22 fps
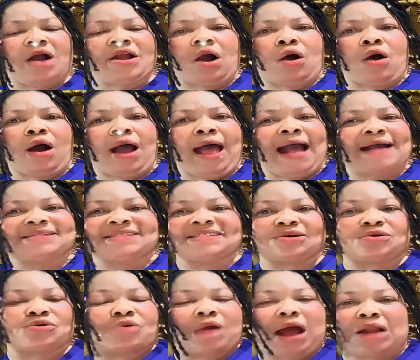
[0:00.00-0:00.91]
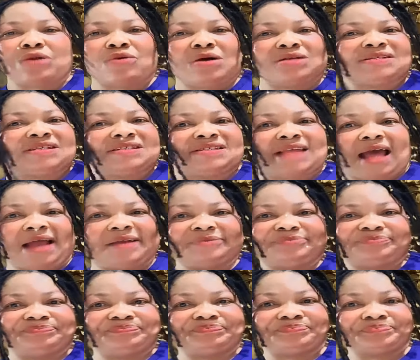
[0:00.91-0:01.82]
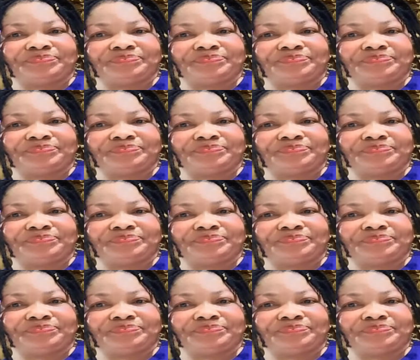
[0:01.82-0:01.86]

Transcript: now your ex kwa na sister,